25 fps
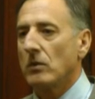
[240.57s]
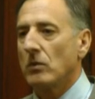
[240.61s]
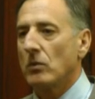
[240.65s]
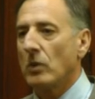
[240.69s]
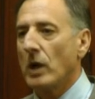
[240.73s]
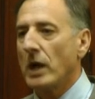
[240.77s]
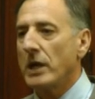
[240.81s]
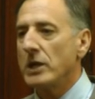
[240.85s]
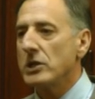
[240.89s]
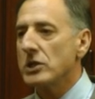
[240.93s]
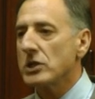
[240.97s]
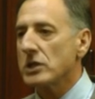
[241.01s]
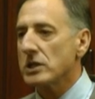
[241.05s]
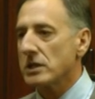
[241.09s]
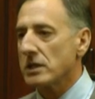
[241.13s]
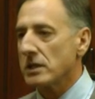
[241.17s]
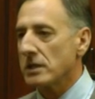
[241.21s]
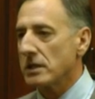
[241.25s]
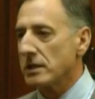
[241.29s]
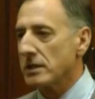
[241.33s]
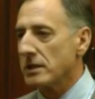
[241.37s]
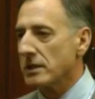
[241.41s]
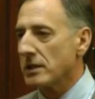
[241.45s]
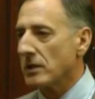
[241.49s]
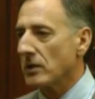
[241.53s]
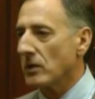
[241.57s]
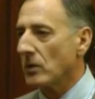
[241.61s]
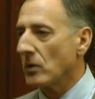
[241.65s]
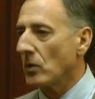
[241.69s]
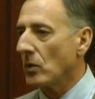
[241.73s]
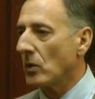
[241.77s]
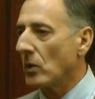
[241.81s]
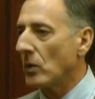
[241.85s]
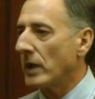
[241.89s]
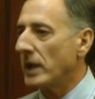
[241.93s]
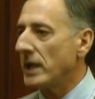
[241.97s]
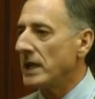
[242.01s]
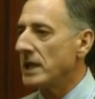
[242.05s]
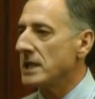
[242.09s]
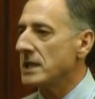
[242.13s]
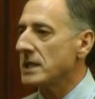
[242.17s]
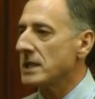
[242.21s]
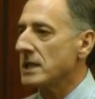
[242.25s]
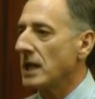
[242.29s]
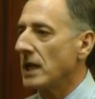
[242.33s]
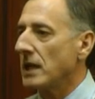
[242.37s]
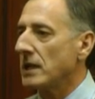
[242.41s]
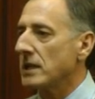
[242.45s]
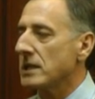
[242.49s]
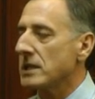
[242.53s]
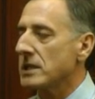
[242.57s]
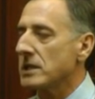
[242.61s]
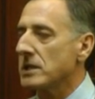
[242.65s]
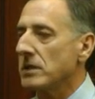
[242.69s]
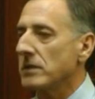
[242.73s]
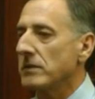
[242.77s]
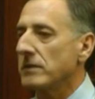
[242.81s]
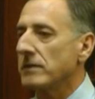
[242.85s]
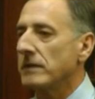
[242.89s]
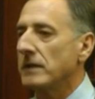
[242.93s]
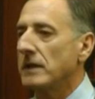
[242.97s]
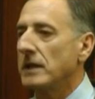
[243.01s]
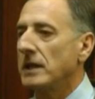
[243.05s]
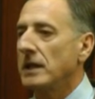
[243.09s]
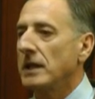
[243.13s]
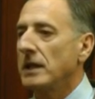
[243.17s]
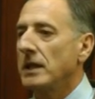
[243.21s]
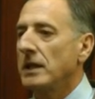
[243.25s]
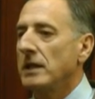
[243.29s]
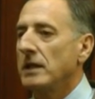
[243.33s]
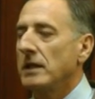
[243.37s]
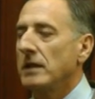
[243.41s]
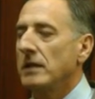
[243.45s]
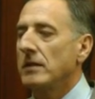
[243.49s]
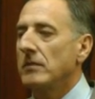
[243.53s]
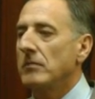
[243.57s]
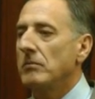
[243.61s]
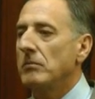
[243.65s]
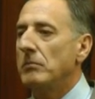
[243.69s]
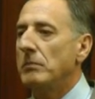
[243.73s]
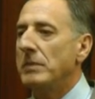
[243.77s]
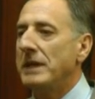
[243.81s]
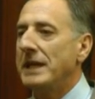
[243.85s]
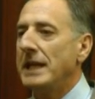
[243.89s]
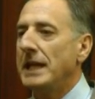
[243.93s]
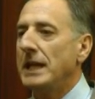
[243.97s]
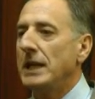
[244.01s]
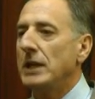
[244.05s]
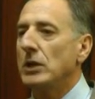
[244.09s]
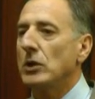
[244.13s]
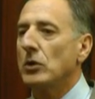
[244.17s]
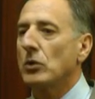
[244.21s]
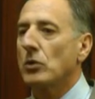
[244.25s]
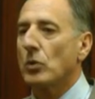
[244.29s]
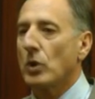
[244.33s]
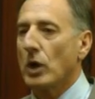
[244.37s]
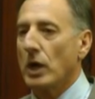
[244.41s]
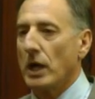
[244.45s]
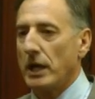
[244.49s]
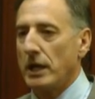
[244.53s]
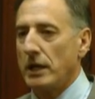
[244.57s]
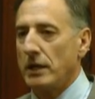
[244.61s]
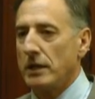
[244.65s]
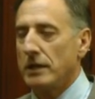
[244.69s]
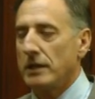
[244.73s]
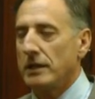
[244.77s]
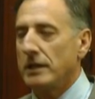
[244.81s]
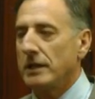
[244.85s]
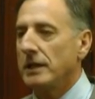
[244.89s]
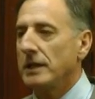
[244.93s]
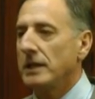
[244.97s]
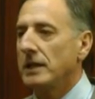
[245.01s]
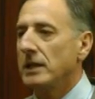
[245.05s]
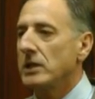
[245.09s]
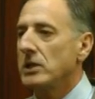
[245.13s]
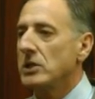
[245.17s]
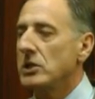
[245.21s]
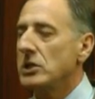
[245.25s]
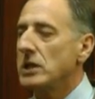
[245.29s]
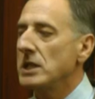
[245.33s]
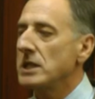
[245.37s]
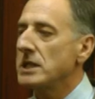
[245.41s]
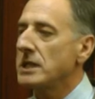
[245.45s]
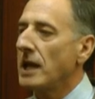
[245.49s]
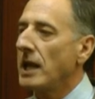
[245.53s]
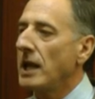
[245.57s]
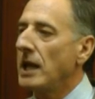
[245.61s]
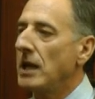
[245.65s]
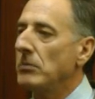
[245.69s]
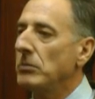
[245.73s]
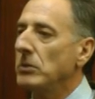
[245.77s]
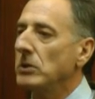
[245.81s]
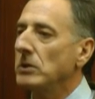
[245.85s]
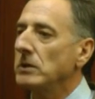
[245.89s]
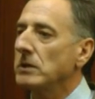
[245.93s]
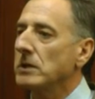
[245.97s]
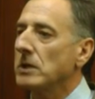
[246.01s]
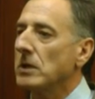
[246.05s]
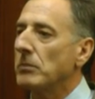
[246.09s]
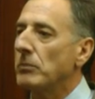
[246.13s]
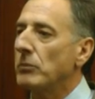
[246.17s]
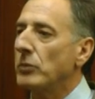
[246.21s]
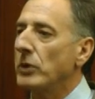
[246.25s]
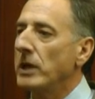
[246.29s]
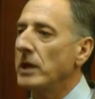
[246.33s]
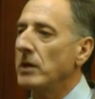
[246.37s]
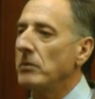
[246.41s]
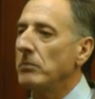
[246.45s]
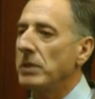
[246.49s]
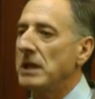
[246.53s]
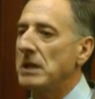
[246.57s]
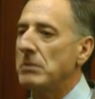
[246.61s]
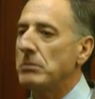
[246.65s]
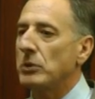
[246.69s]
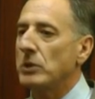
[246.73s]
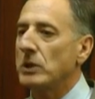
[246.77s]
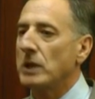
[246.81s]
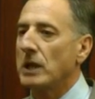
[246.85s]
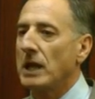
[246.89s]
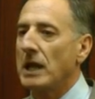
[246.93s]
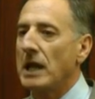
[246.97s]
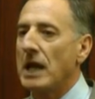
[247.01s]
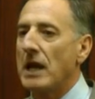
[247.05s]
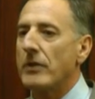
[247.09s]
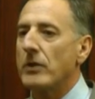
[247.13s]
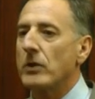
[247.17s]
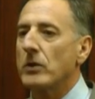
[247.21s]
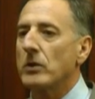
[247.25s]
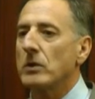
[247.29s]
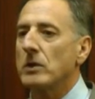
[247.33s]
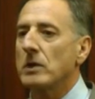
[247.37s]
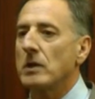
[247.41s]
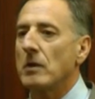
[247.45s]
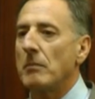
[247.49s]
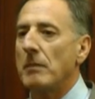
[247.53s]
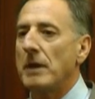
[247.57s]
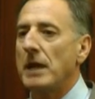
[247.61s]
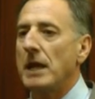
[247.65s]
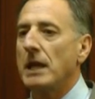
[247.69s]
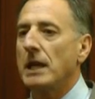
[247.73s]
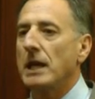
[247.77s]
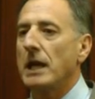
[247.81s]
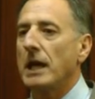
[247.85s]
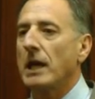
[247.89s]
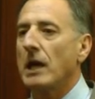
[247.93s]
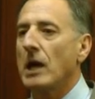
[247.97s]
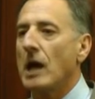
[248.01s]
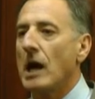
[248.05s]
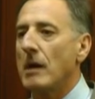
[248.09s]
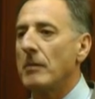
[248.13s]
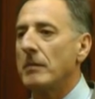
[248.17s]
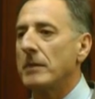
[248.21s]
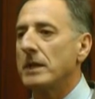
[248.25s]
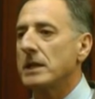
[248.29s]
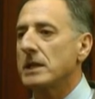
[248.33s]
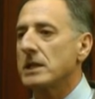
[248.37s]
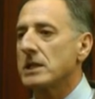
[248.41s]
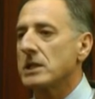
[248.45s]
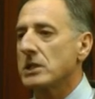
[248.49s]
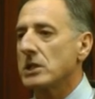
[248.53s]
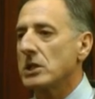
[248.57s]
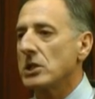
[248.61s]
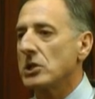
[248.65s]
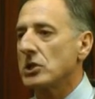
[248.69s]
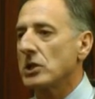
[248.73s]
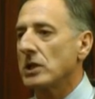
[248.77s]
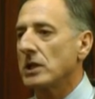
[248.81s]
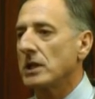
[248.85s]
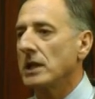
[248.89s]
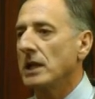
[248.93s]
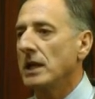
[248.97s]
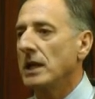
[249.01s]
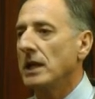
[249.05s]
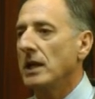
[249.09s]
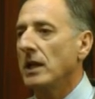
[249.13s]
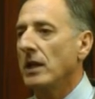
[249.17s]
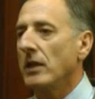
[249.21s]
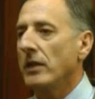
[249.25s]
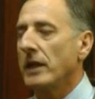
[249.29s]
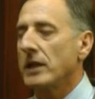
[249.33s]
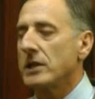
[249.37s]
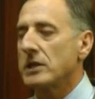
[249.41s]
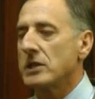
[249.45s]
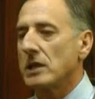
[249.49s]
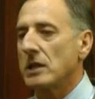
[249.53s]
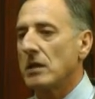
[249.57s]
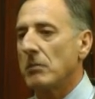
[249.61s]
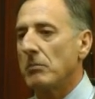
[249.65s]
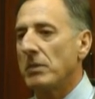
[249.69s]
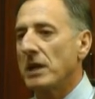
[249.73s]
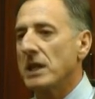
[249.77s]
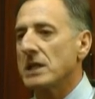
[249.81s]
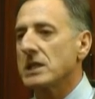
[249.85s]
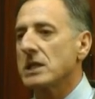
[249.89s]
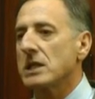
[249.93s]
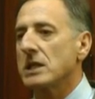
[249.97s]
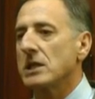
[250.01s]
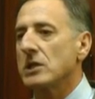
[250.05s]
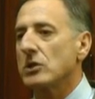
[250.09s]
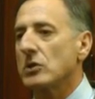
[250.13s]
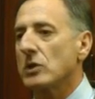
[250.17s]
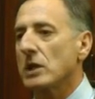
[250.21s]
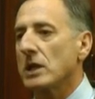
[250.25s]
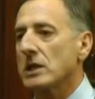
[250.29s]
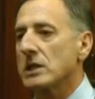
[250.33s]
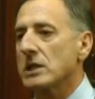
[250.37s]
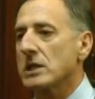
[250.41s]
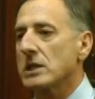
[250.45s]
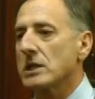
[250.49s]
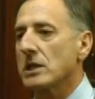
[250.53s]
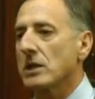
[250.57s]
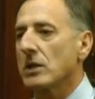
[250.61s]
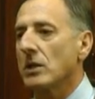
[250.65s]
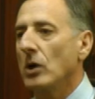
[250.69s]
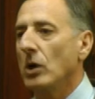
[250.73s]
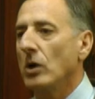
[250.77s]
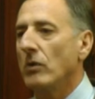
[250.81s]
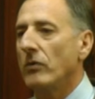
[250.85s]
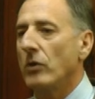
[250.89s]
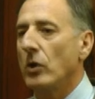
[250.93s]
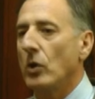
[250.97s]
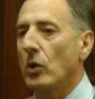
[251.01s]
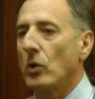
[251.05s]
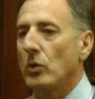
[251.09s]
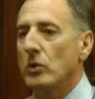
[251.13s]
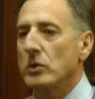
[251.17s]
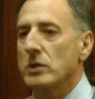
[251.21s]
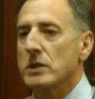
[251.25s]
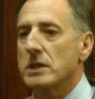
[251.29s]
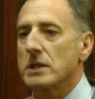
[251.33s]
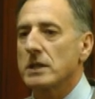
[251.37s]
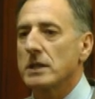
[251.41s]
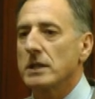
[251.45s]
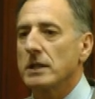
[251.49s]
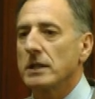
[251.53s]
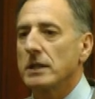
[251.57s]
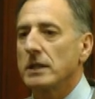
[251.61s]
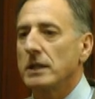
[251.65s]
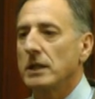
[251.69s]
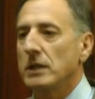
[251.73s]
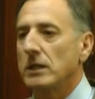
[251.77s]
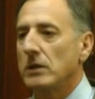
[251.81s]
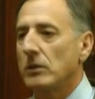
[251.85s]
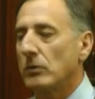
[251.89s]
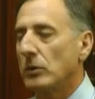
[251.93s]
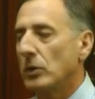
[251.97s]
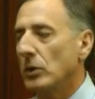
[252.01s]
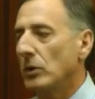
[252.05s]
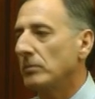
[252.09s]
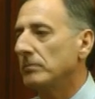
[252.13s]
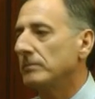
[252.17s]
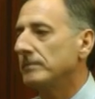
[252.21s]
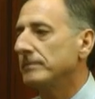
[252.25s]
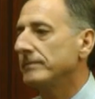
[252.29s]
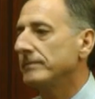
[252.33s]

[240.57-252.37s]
righteousness or any sense of being right, she's able to bring people together to make a common decision that's in the best interest of those in the room.